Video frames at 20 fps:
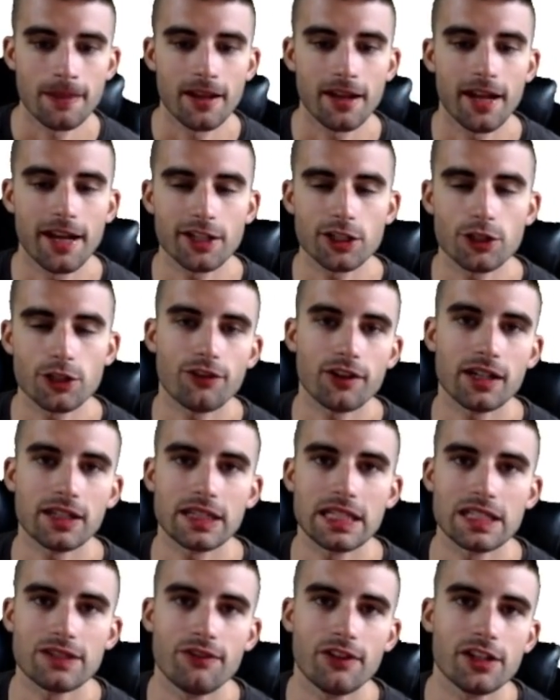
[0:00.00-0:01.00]
And don't forget,
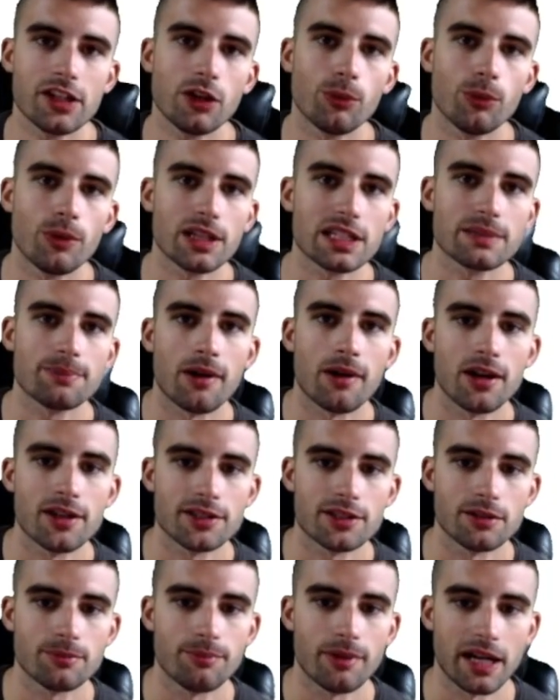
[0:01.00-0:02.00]
this video was
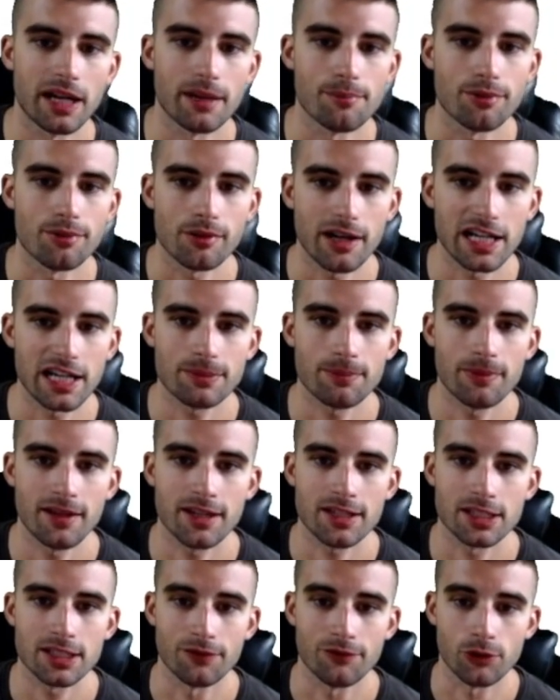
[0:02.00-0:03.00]
sponsored by
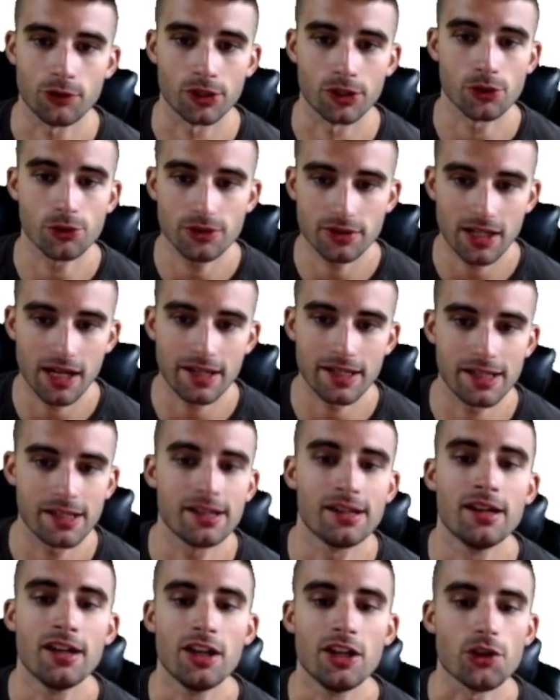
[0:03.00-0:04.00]
PrizePicks. And if you're a new signee,
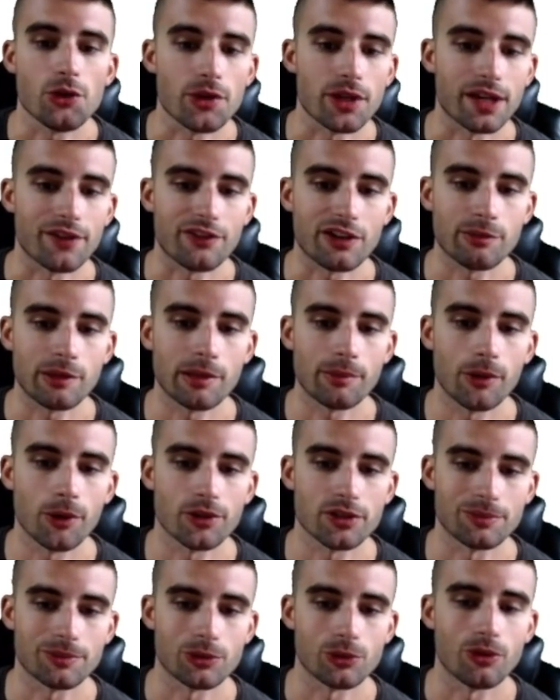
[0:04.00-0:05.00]
you can get a free money
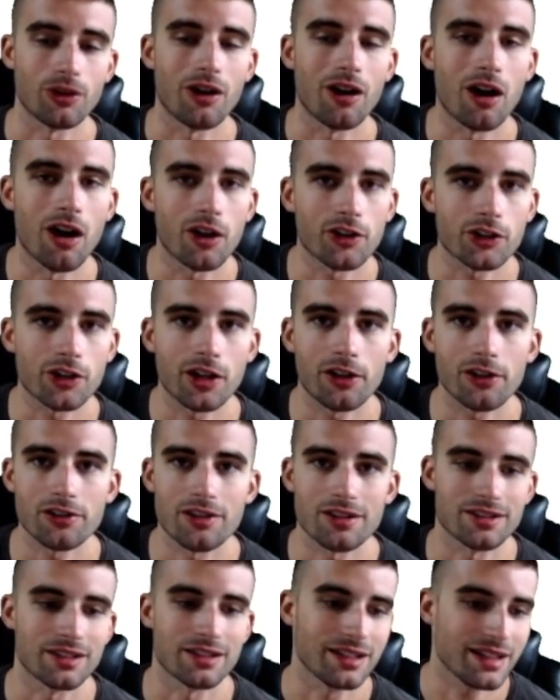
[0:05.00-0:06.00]
bonus up to $100.
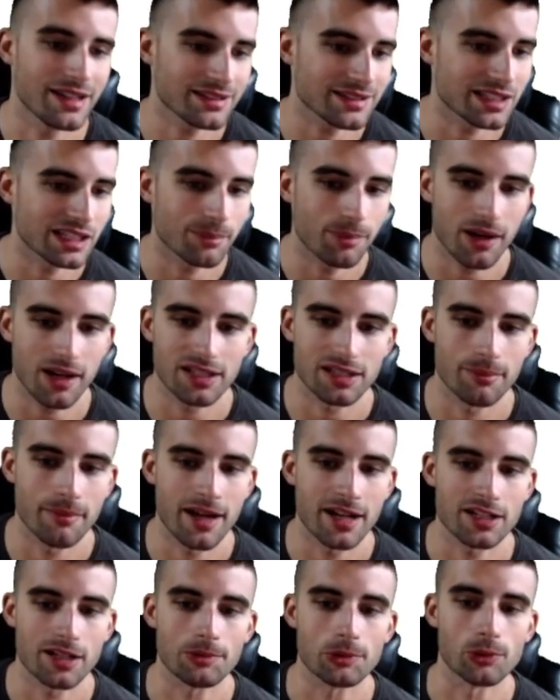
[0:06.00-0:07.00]
It's an instant deposit
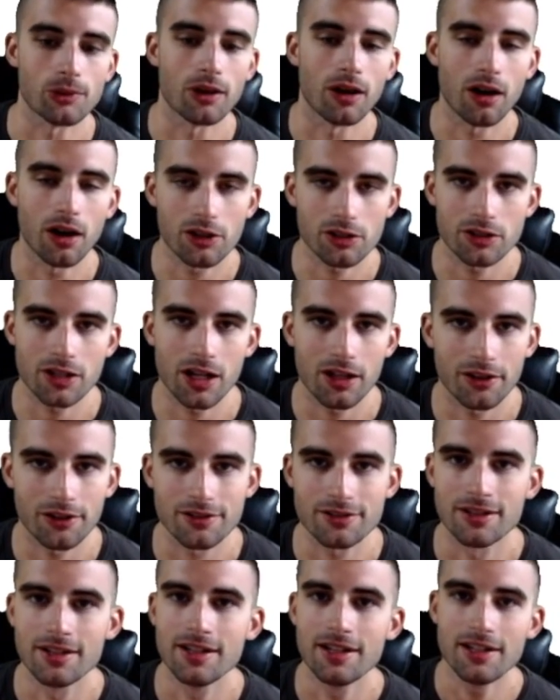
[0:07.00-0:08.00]
match up to
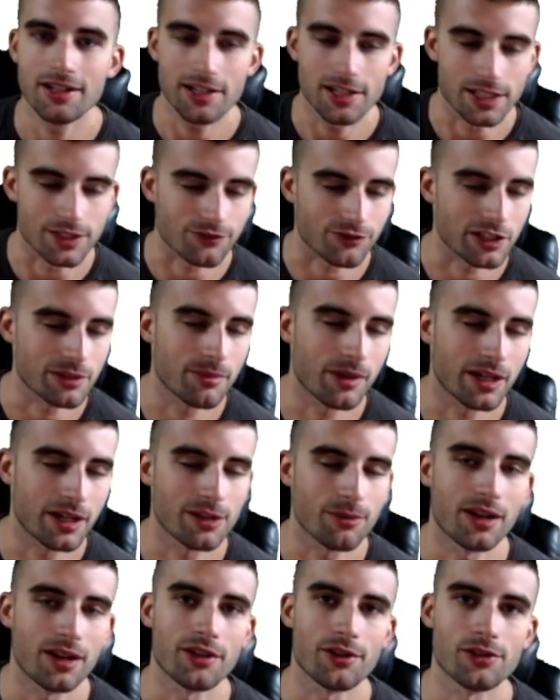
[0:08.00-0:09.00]
$100. It's free money.
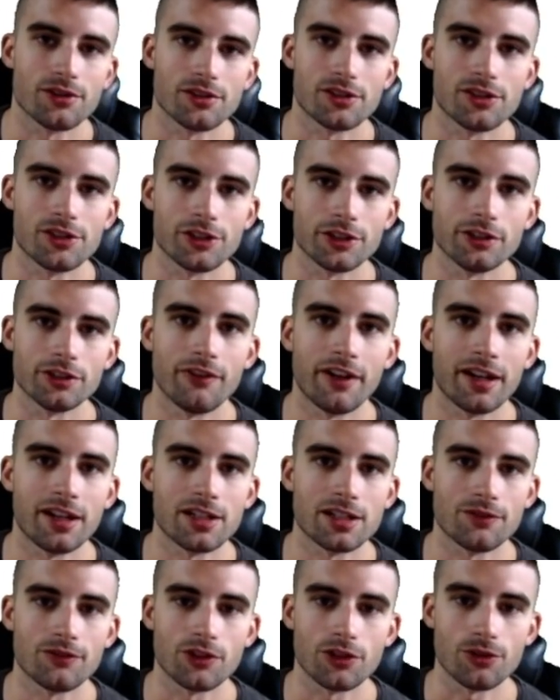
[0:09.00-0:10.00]
Why not use it to your
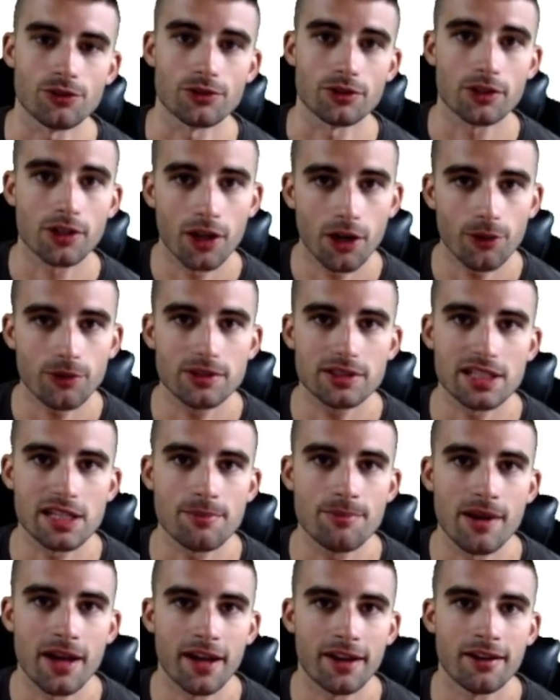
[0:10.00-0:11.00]
advantage if you use code
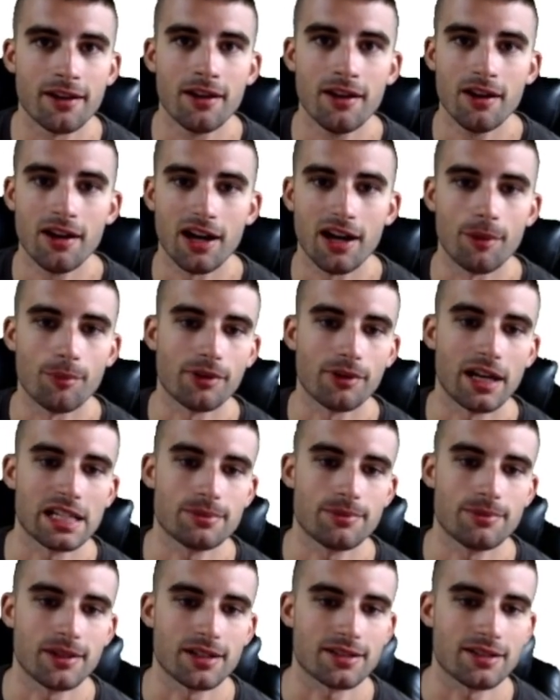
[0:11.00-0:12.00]
CPEN on
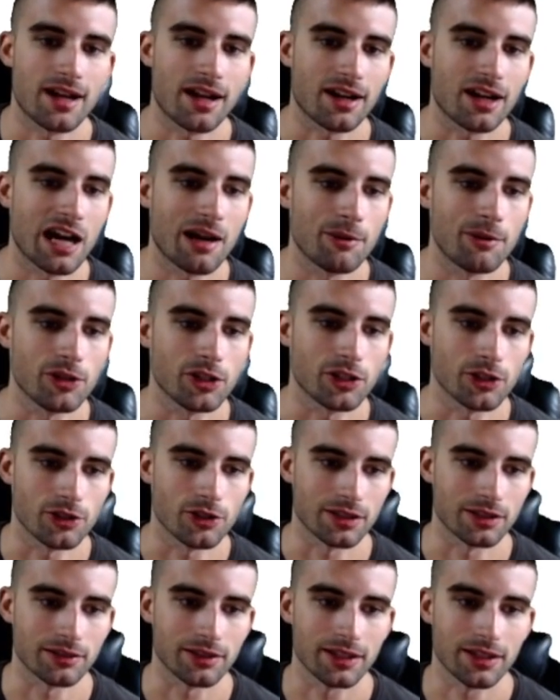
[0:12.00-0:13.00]
prizepicks.com? You can use
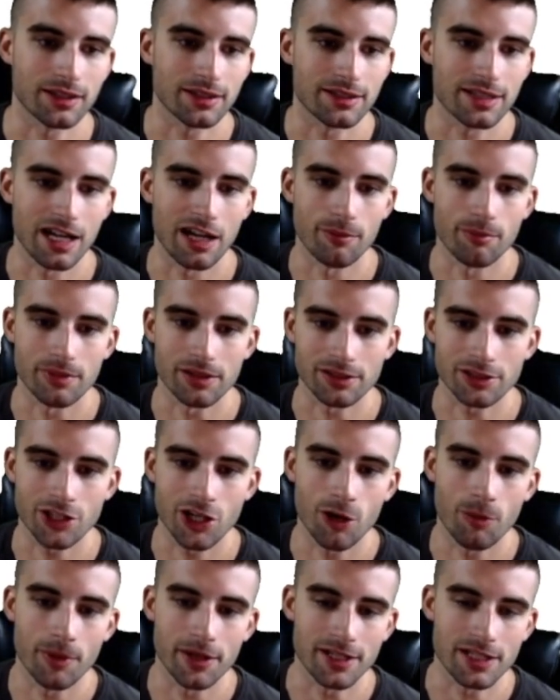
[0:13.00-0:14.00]
the link down
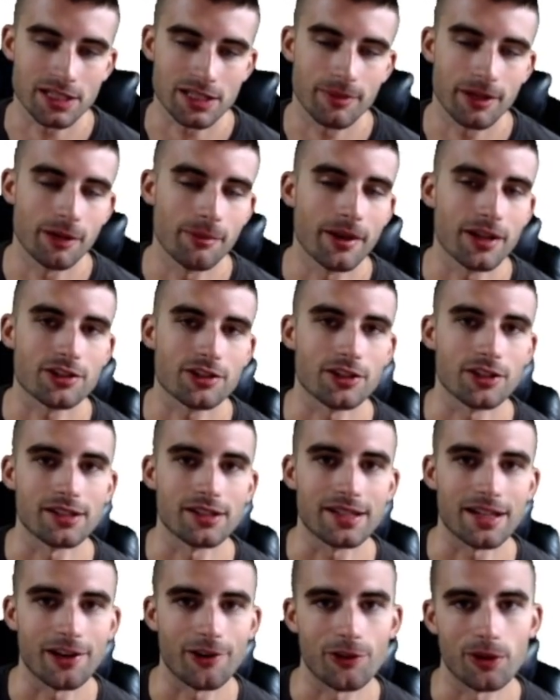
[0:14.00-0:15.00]
below, but you just better make sure you
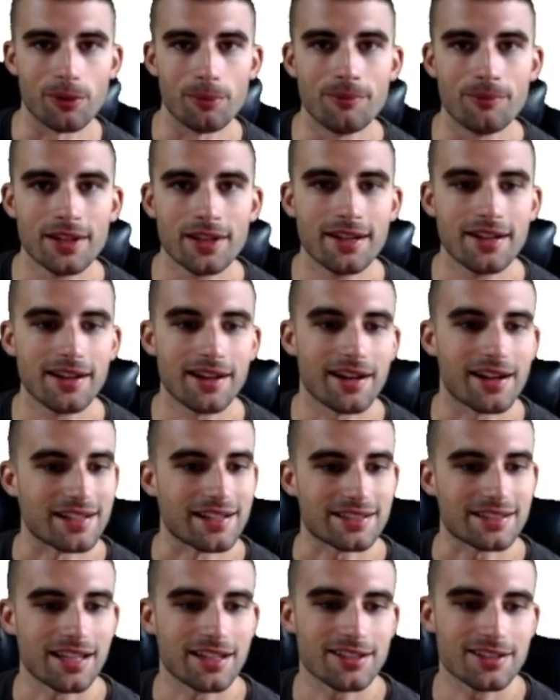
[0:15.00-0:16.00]
tell them I
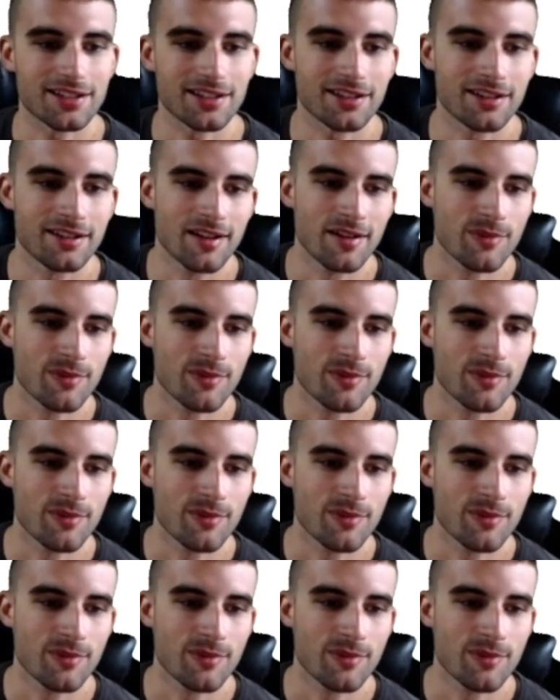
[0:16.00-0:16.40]
sent you.